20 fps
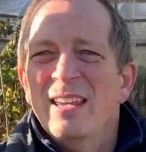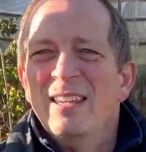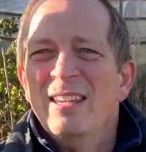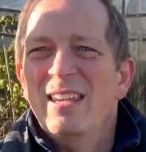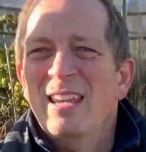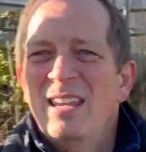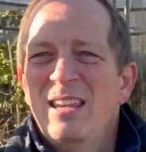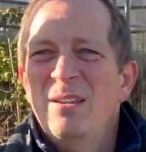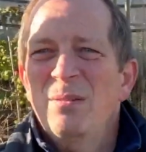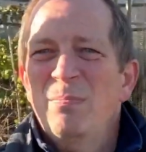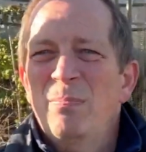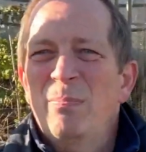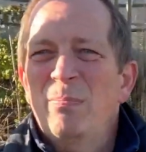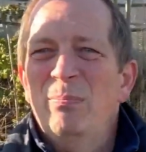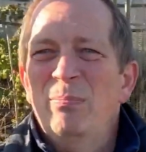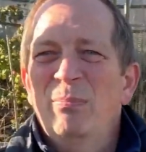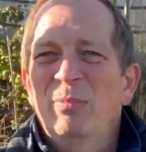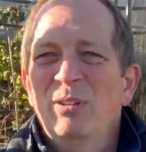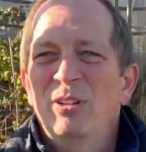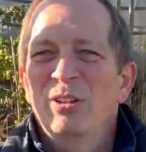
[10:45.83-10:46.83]
get your
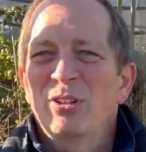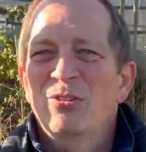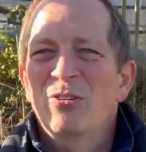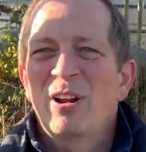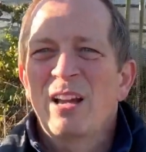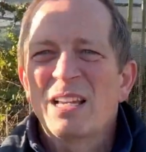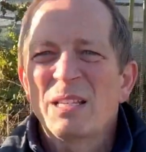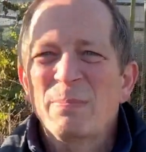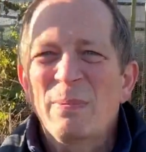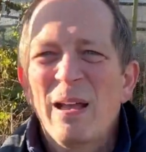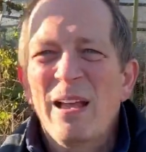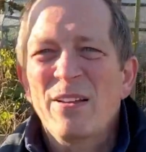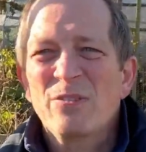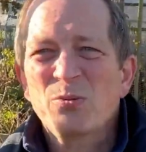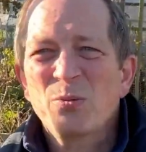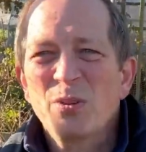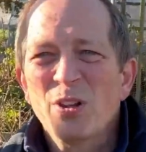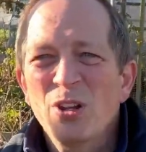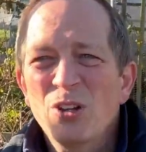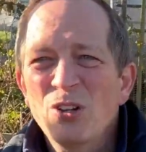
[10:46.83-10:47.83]
grass
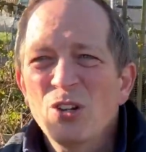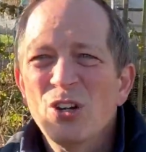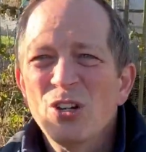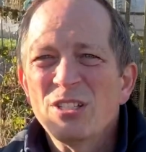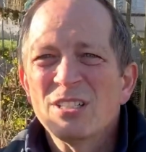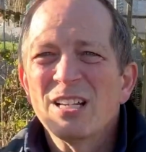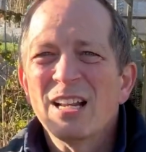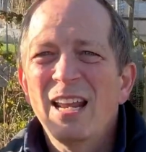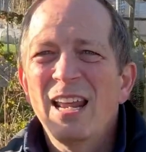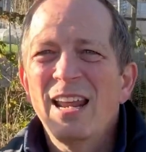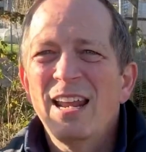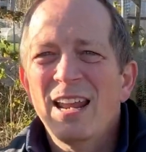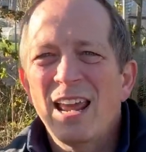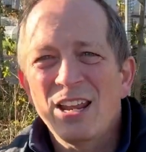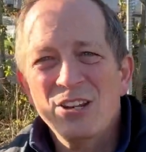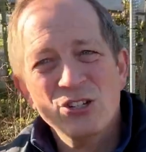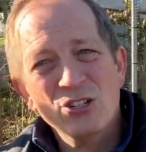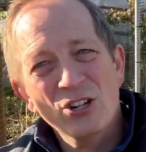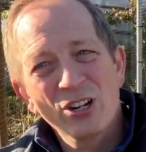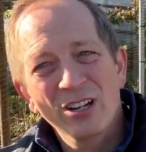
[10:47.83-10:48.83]
paths with a nice clean
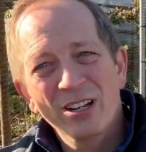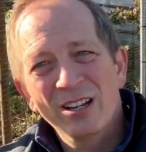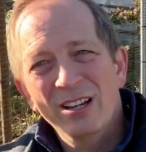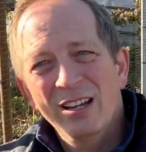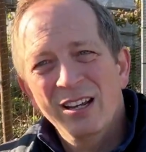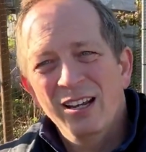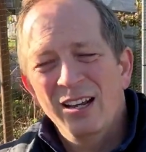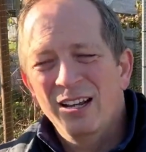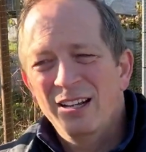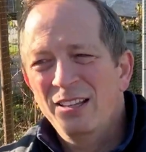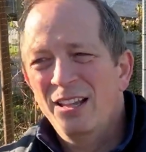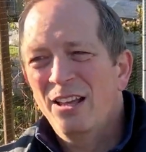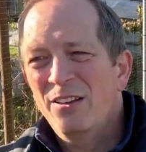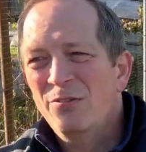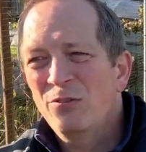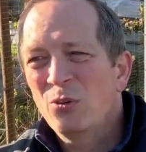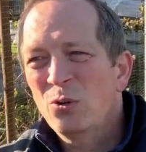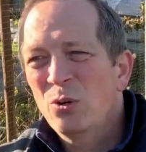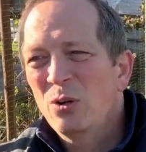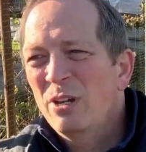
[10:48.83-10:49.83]
edge, and
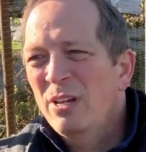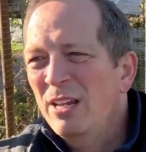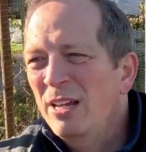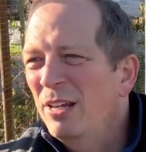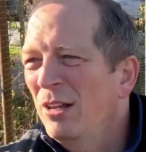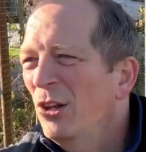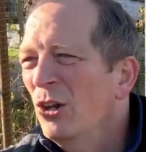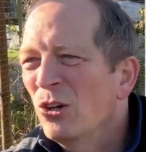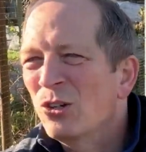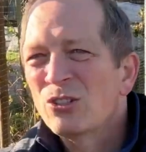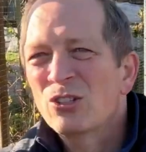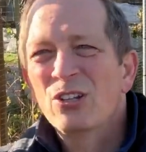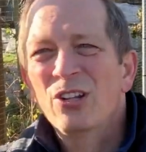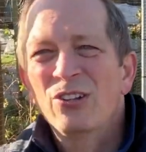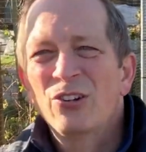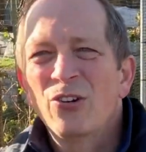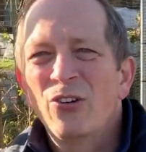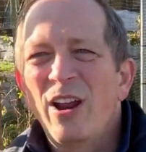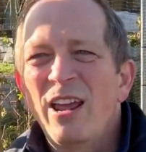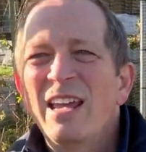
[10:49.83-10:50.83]
therefore it looks
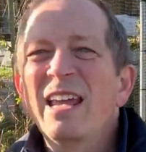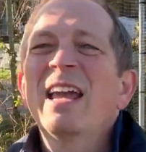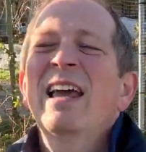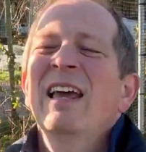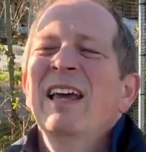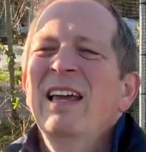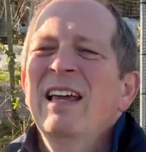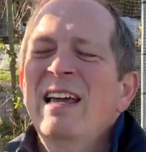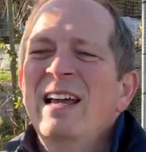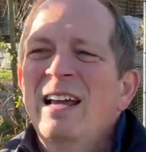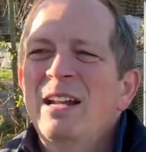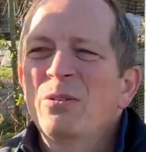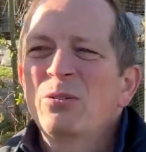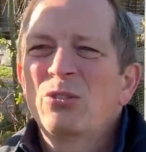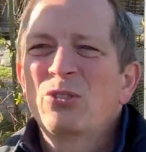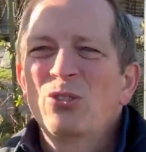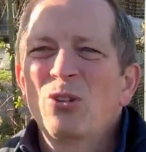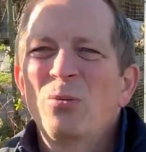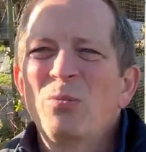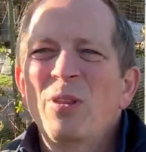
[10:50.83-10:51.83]
great and it'll
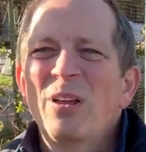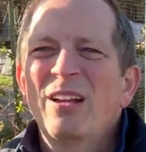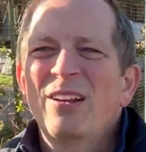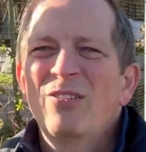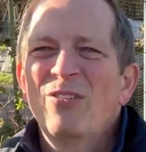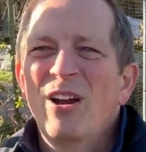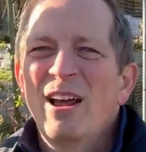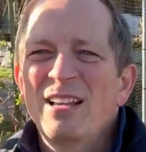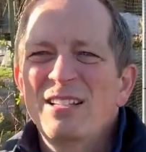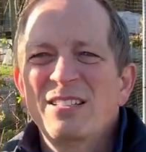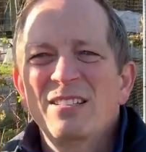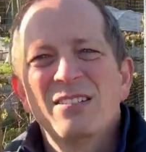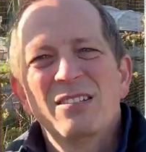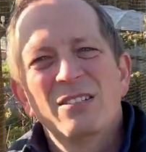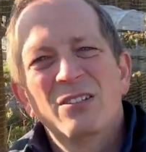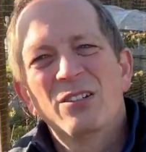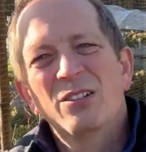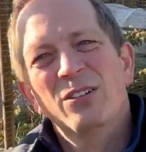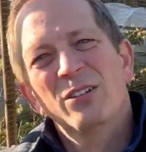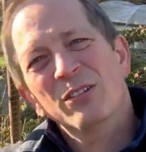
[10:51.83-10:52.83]
stop that grass
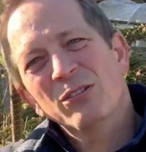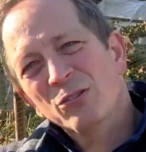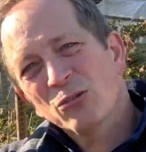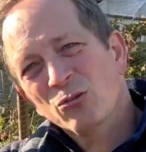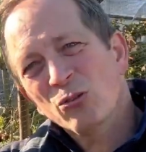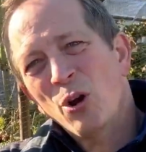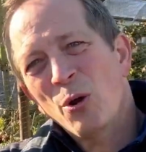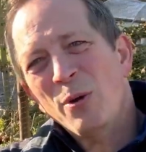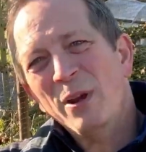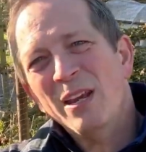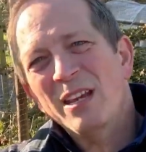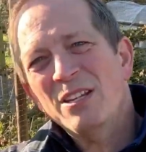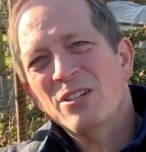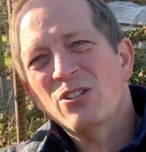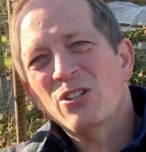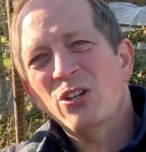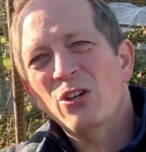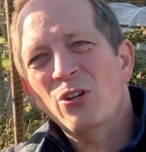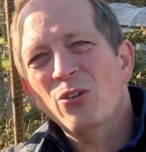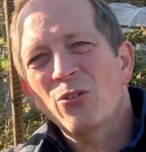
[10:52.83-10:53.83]
growing
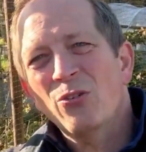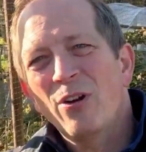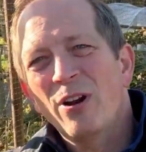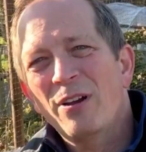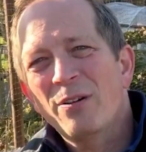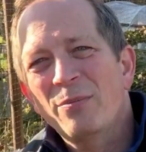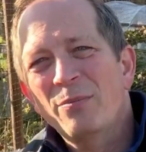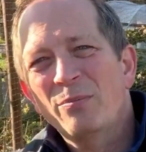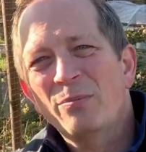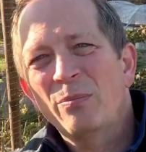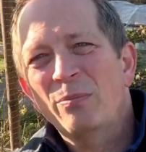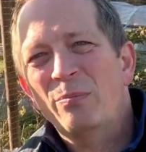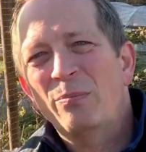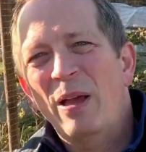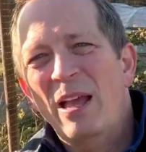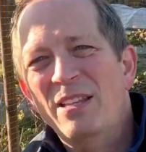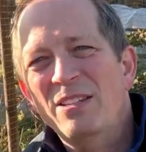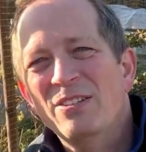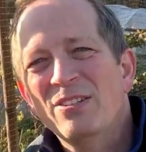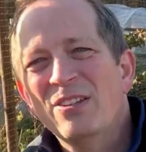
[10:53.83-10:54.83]
into your
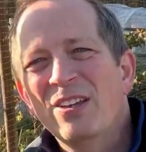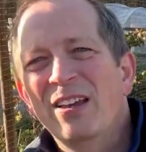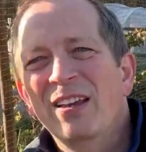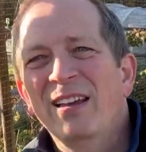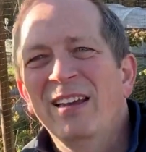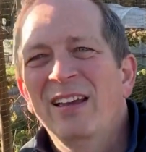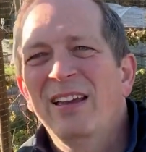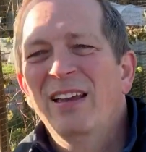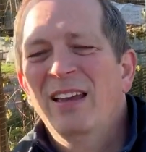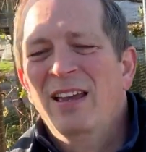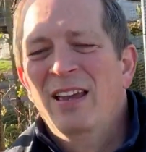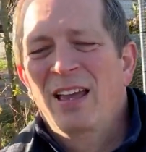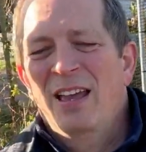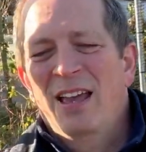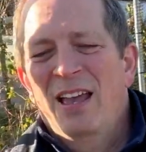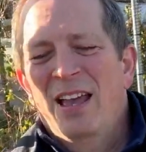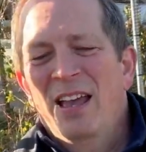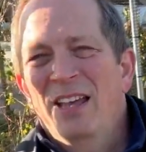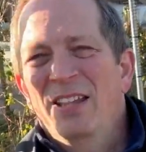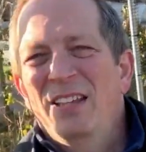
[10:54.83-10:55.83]
beds
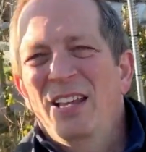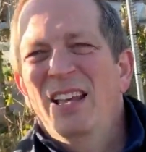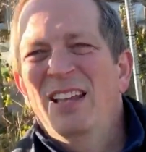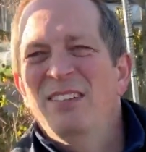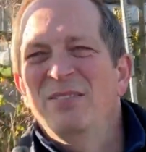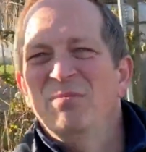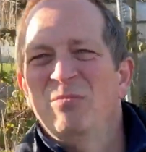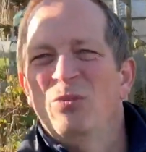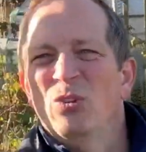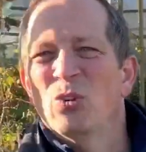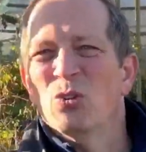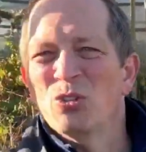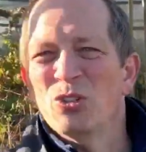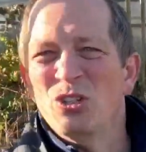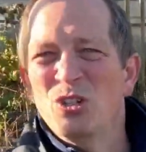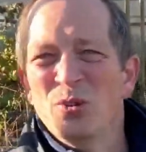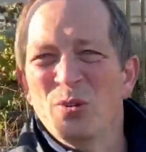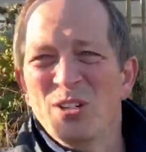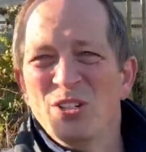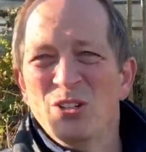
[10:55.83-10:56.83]
and
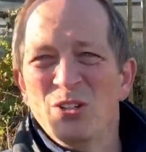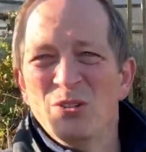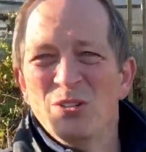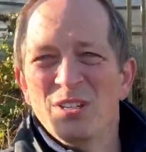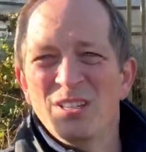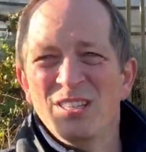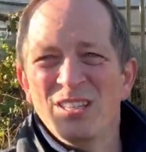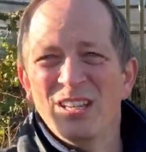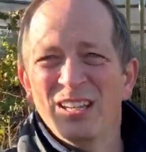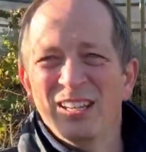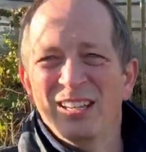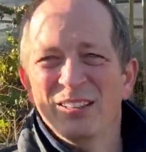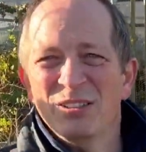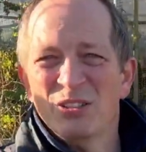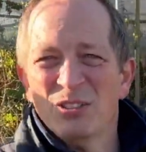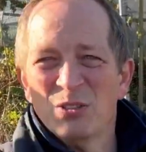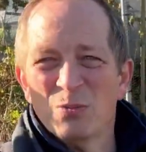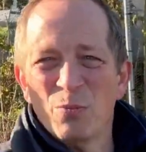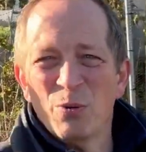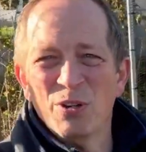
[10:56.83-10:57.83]
causing you issues in the
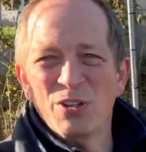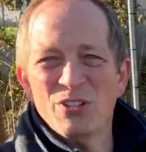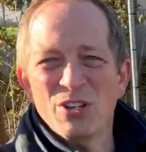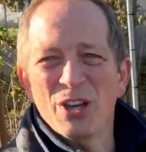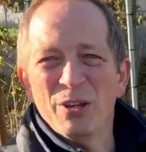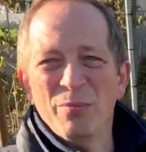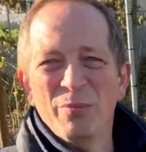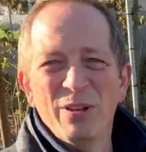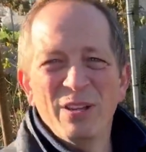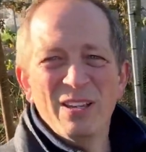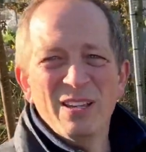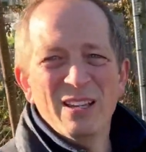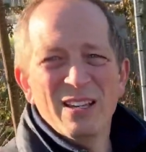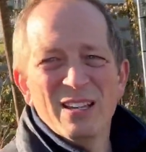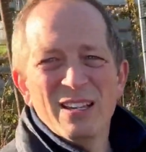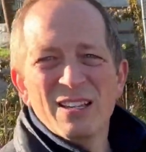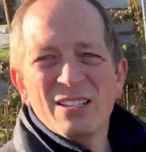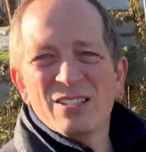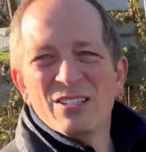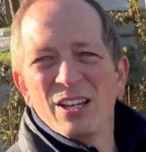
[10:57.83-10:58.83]
springtime.
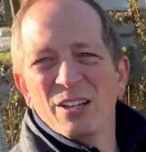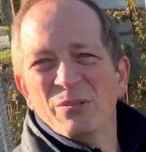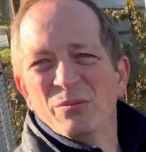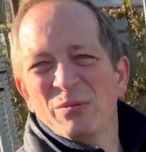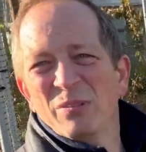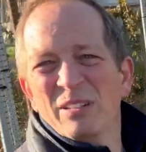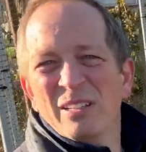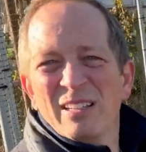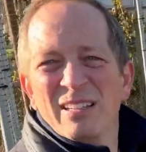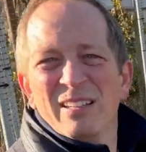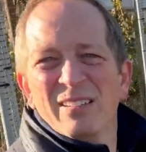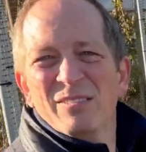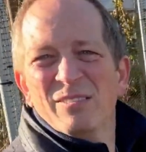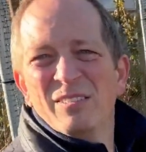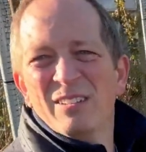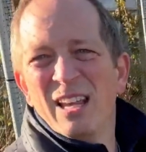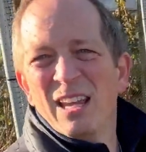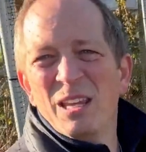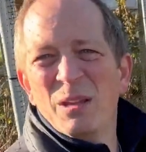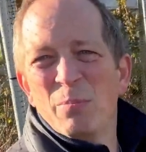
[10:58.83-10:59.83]
So
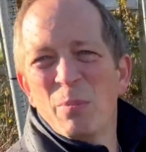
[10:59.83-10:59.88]
get your